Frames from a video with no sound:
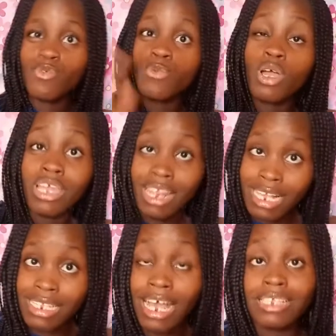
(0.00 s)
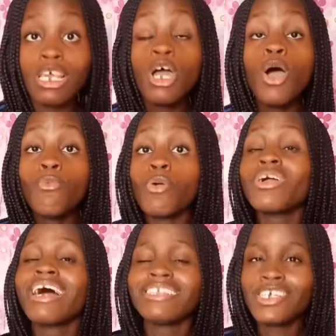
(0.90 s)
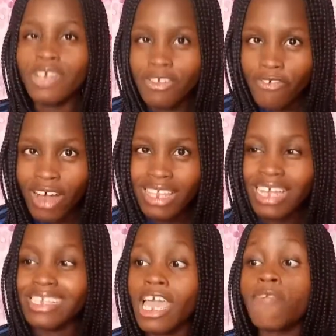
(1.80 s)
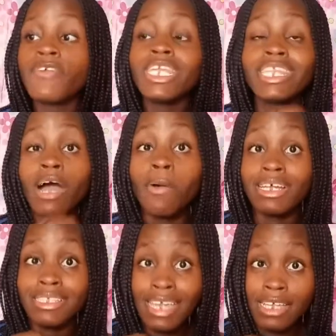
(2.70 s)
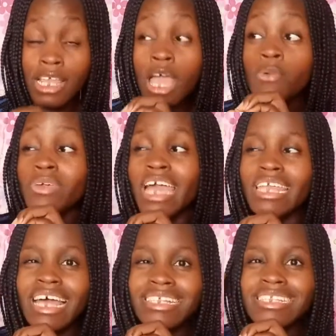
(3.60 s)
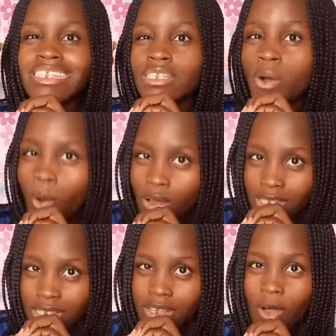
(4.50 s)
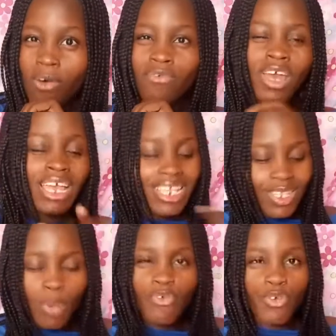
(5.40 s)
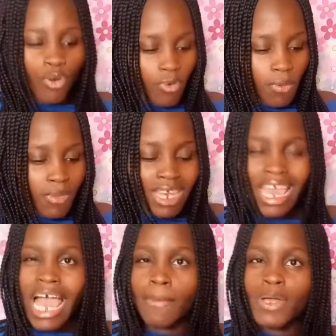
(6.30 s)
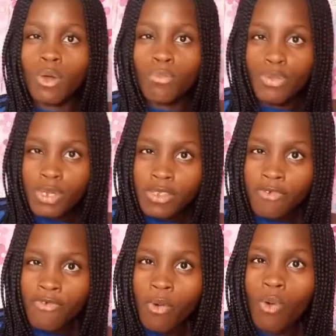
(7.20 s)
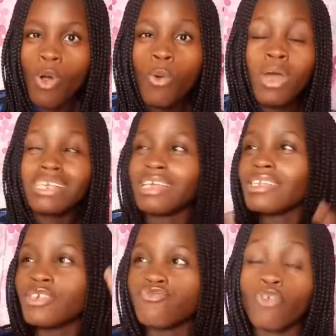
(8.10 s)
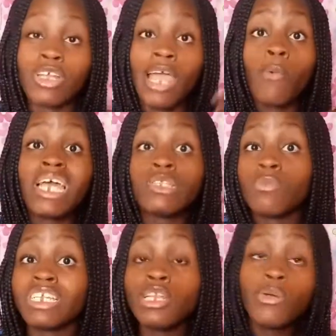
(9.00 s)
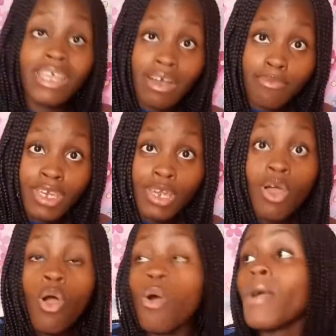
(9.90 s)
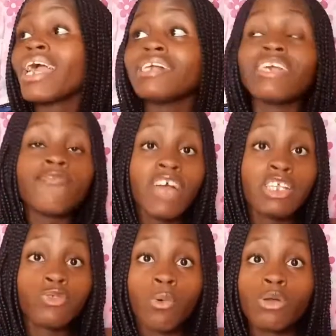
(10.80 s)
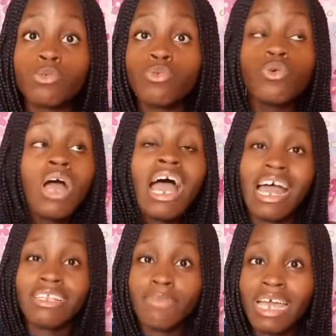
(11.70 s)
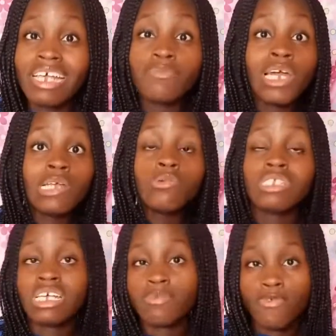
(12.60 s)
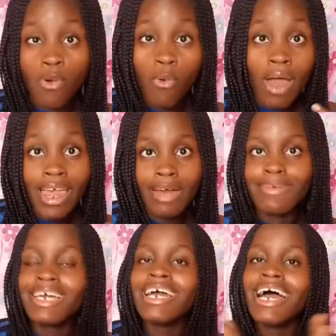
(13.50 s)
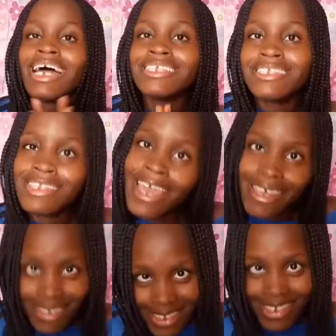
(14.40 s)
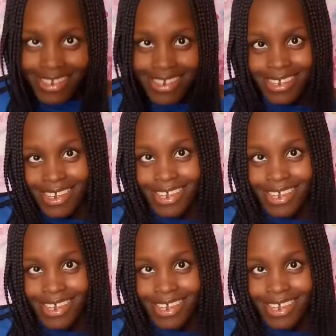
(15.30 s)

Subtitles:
we'll be okay, last. But we can't ignore the fact that every now and then we get that thought of, is something wrong with me? Am I not beautiful? Where exactly is wrong? Like, why is nobody looking at me? Or why can't I find someone who admires me and who takes me for who I am? Sis,